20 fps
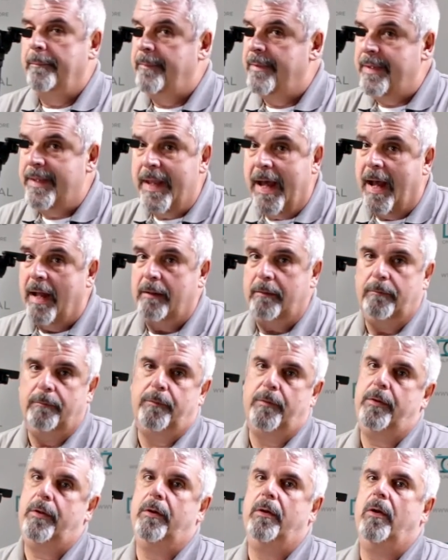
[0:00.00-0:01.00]
not
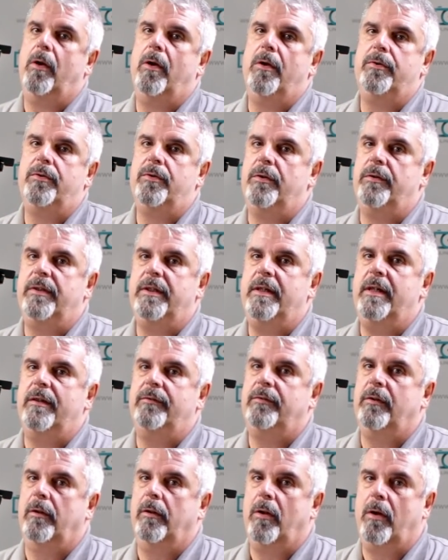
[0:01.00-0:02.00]
for your larger
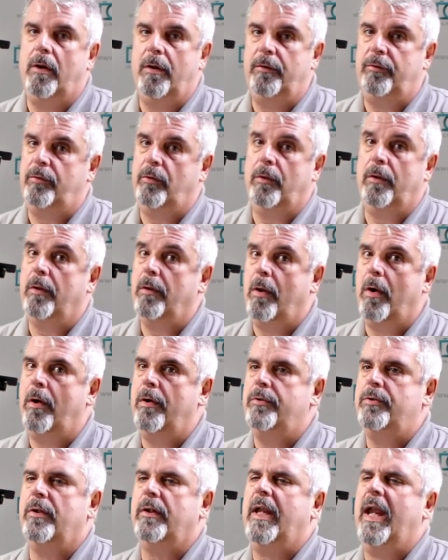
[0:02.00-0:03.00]
DSLRs or
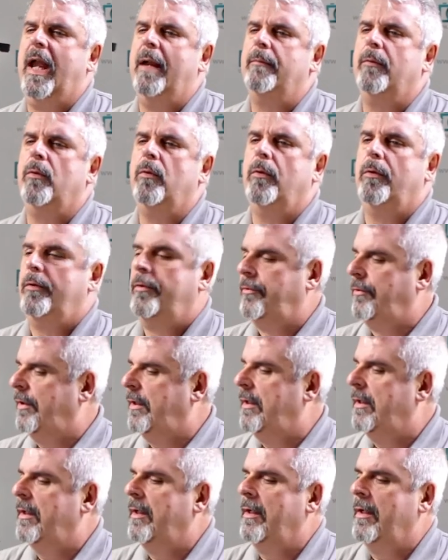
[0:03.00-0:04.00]
larger camcorders.
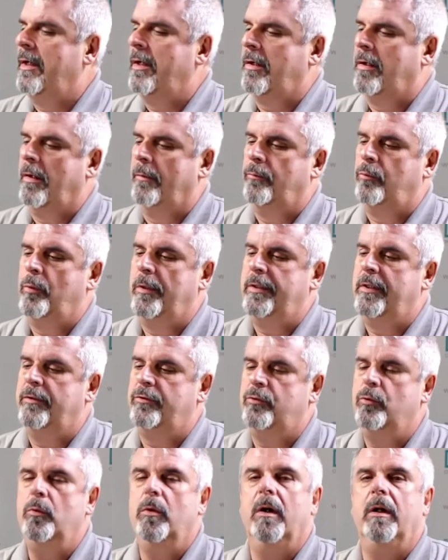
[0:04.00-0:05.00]
Comes with the
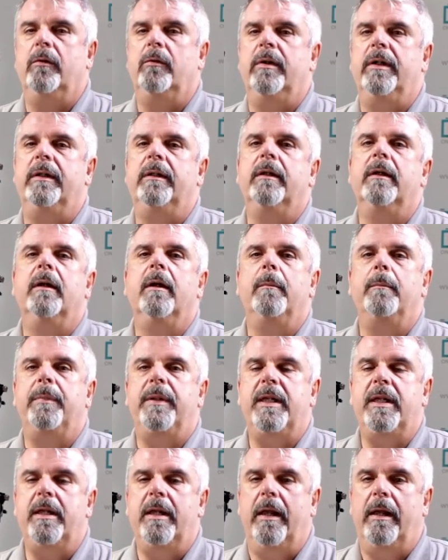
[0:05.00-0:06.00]

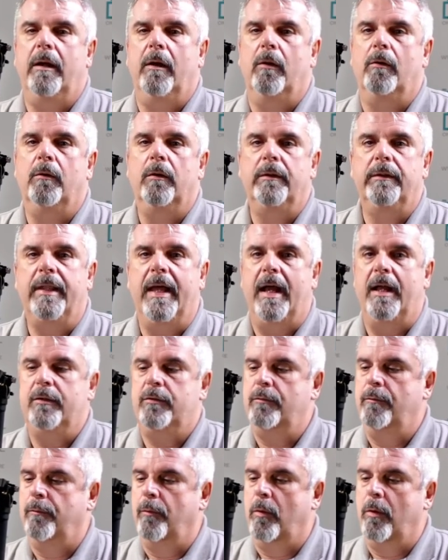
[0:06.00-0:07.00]

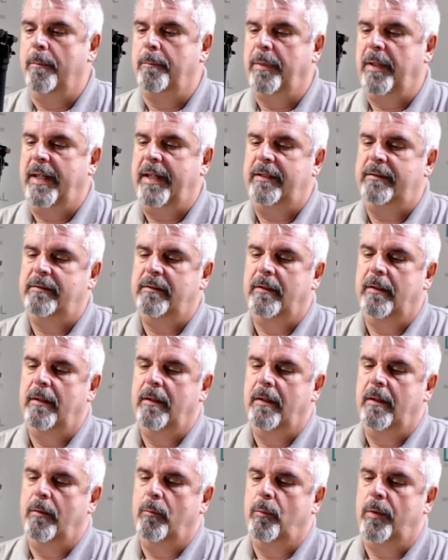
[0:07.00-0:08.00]
200PL-14 plate,
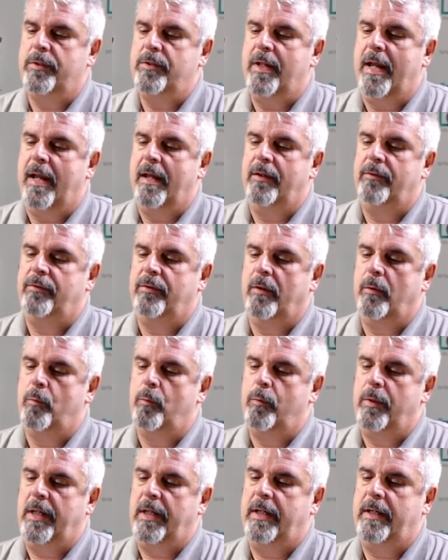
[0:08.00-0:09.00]
which has a
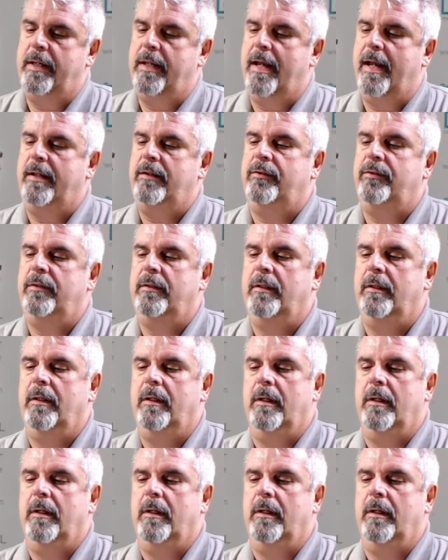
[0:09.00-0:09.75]
really nice